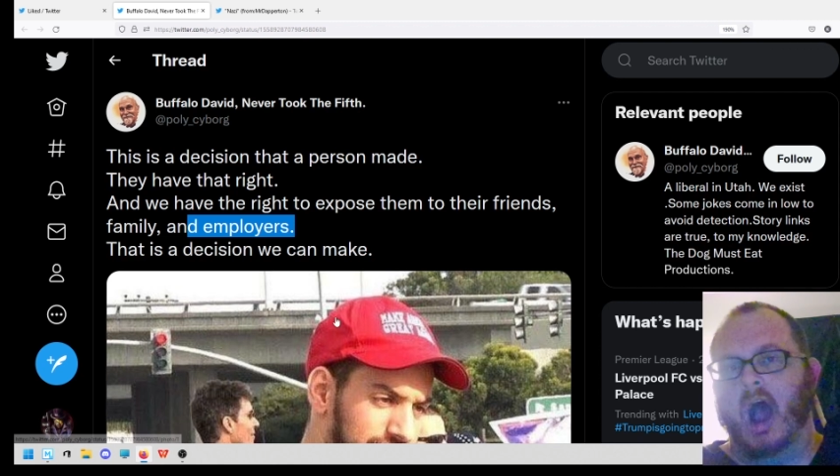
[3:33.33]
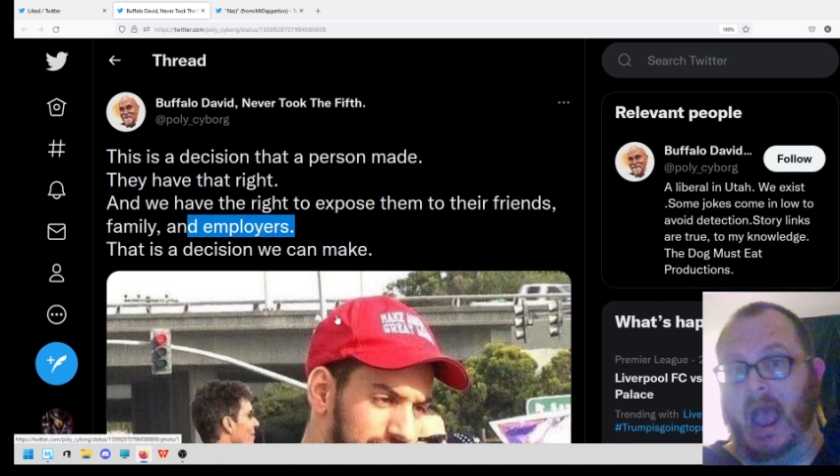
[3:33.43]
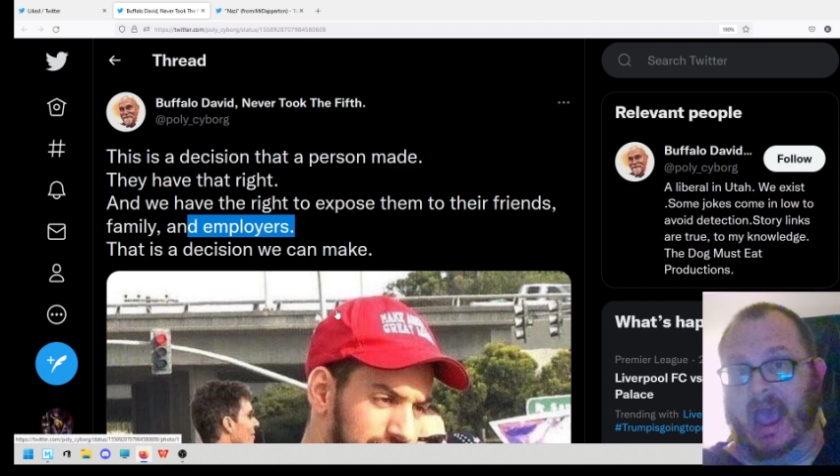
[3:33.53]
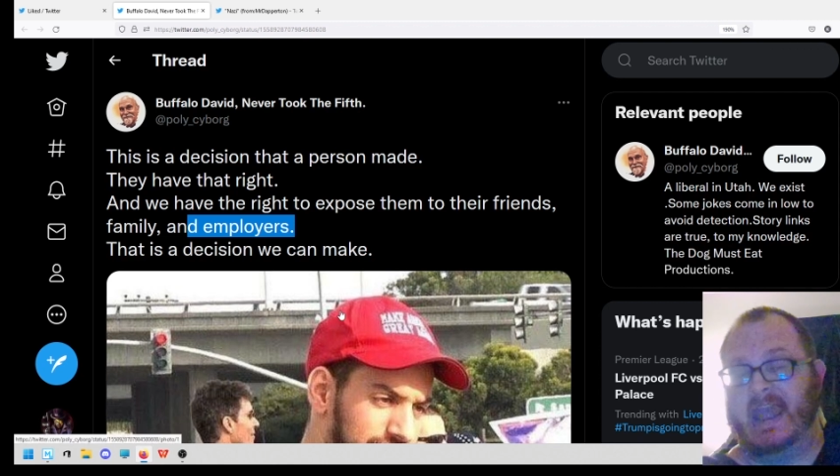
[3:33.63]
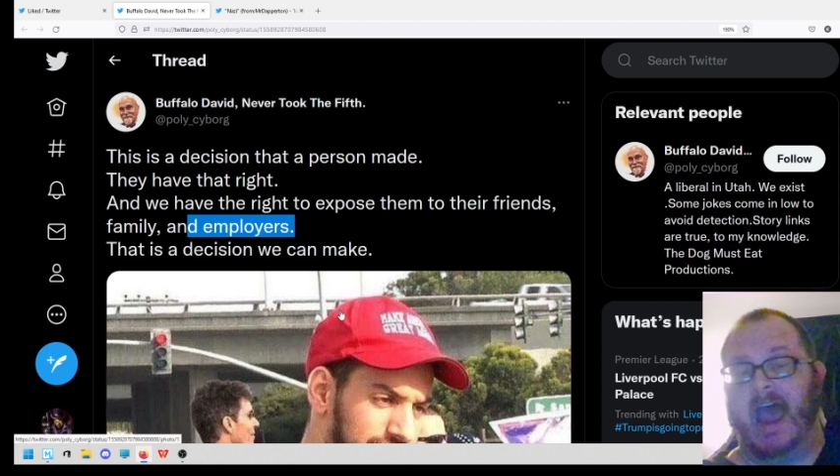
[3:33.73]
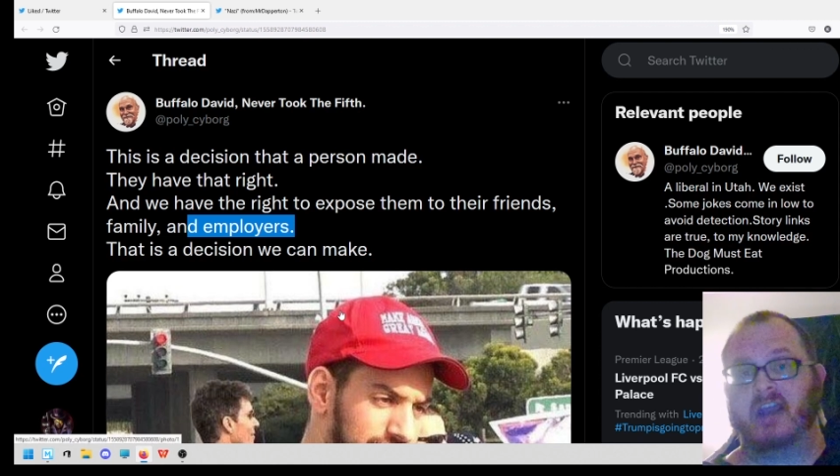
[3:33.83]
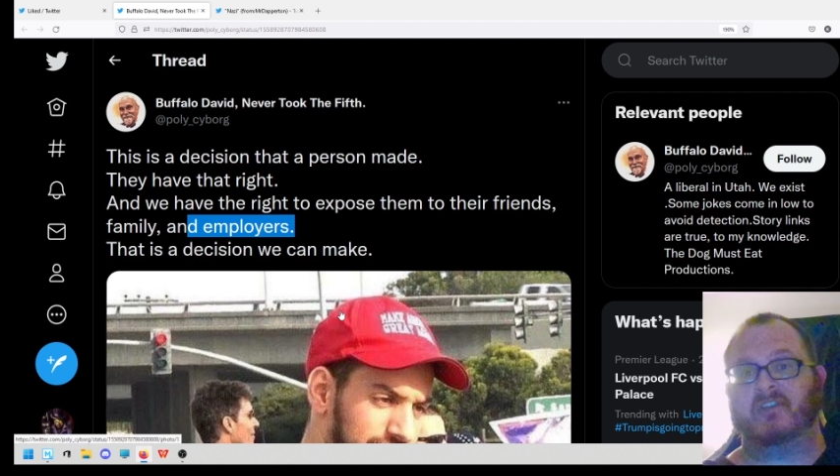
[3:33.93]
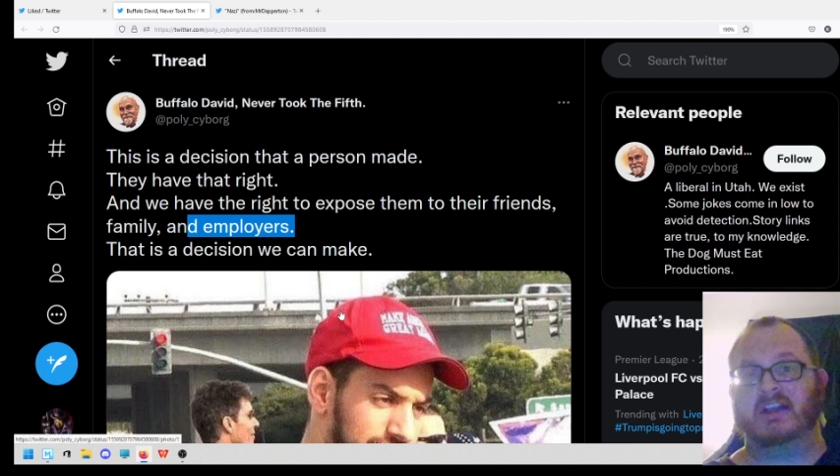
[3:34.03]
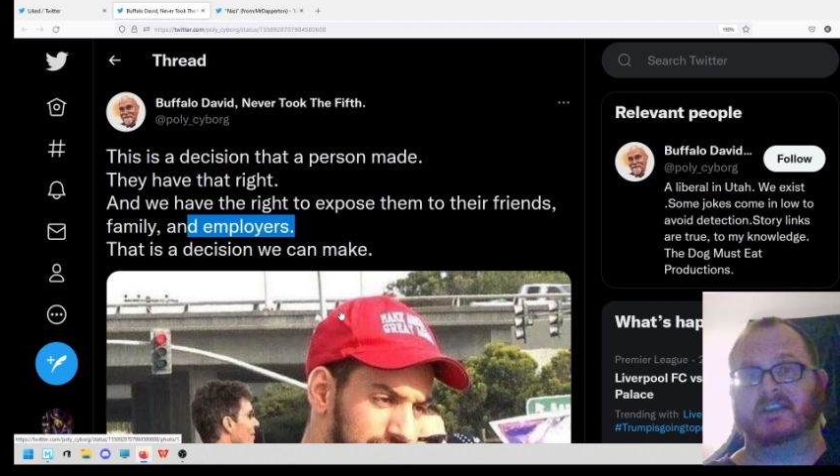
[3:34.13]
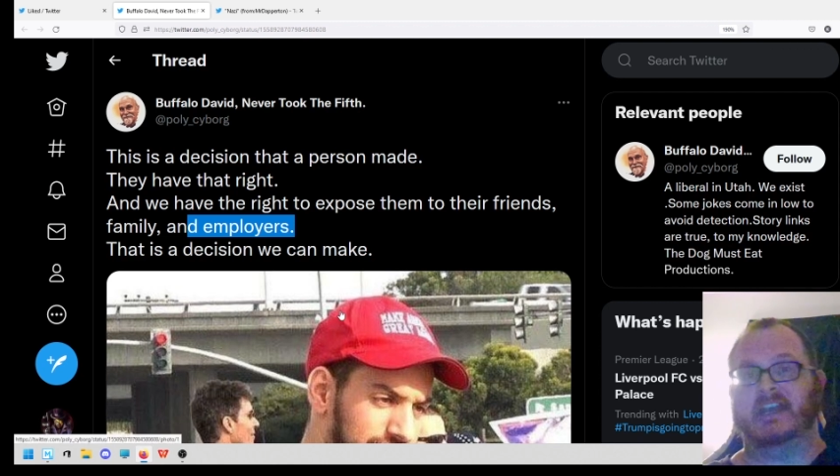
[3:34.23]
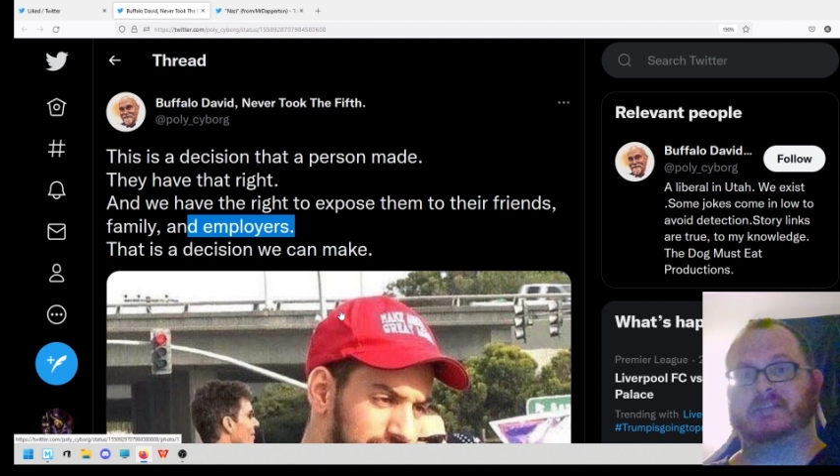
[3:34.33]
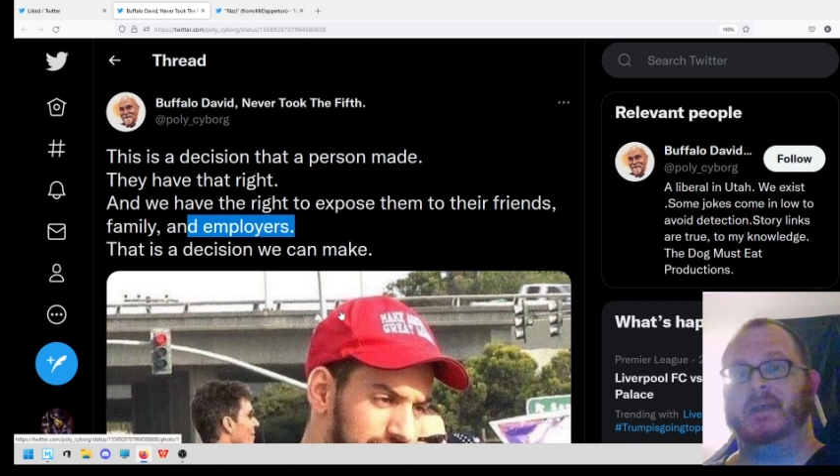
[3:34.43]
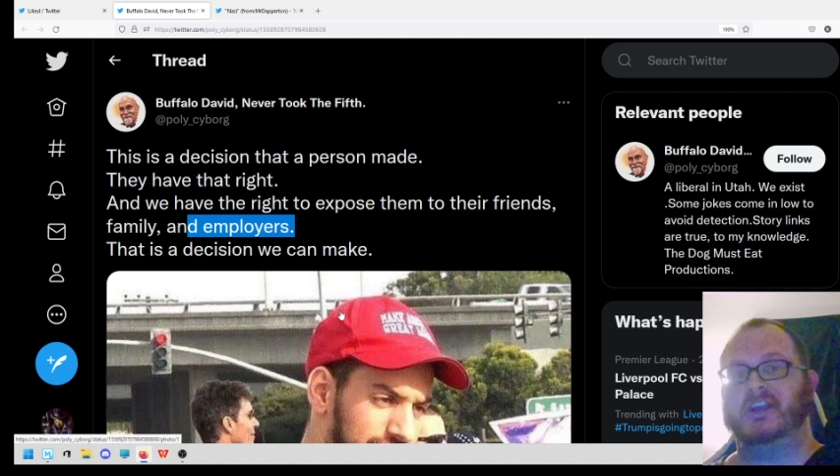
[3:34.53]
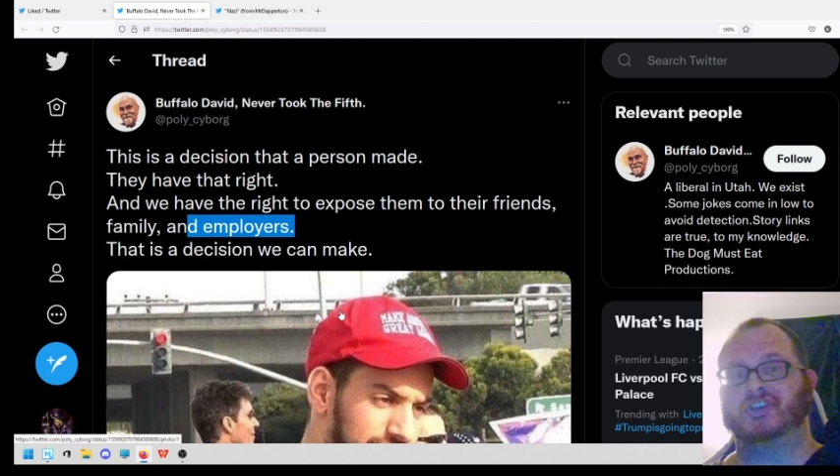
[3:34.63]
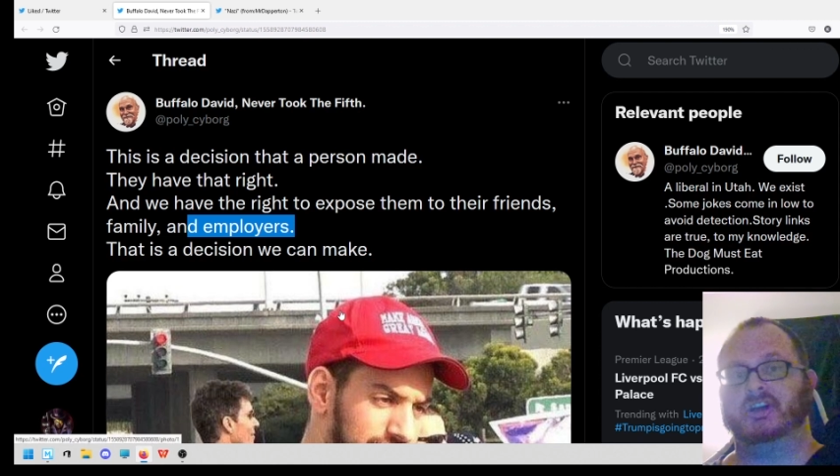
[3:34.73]
An out of context
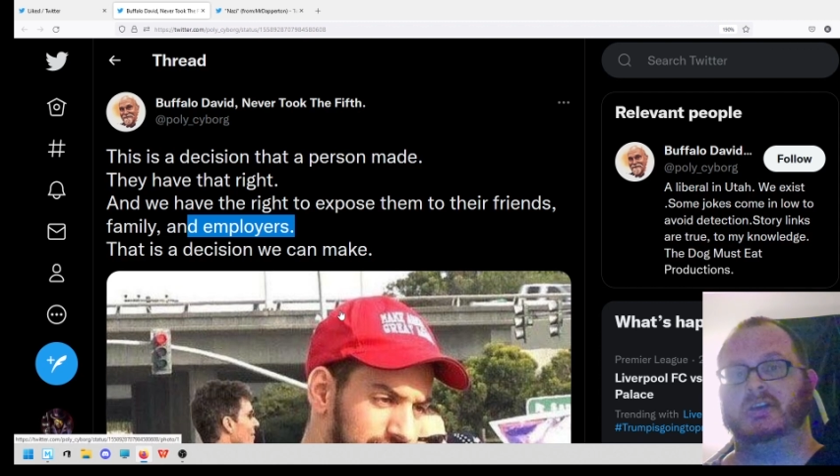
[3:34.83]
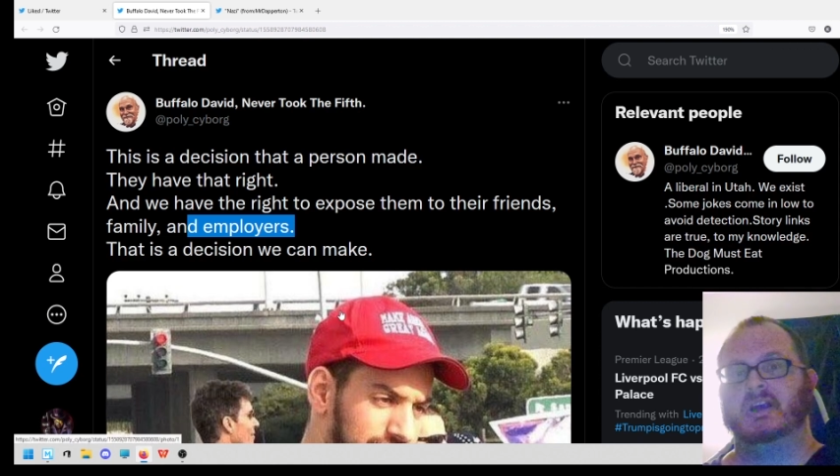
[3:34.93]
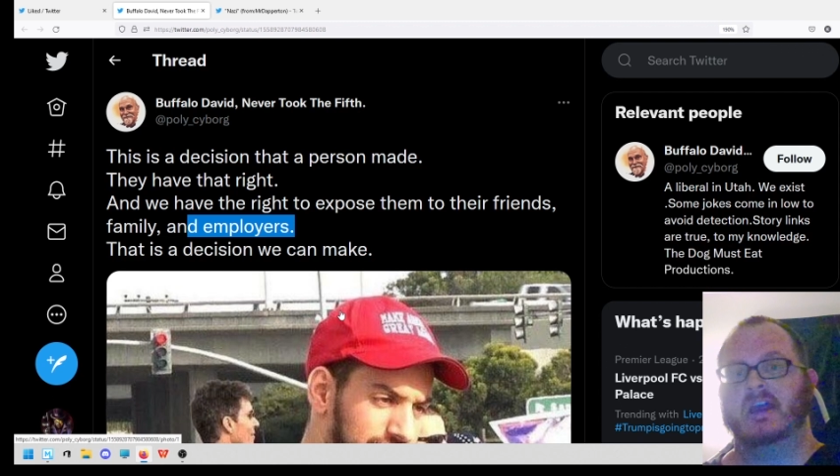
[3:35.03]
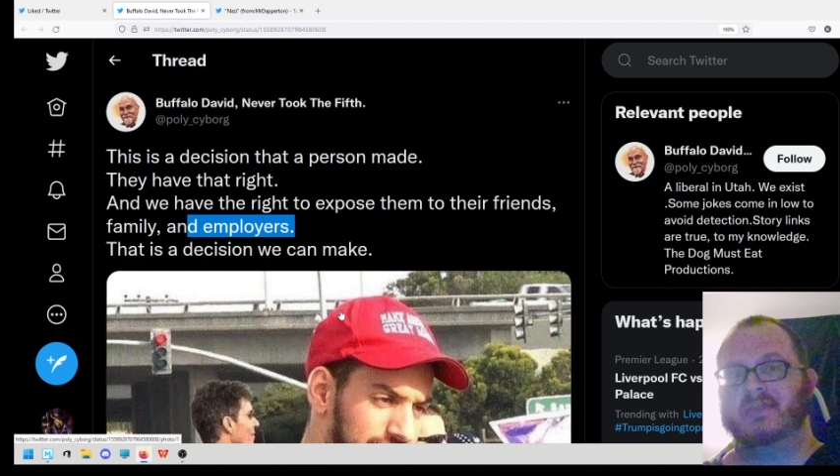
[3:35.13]
picture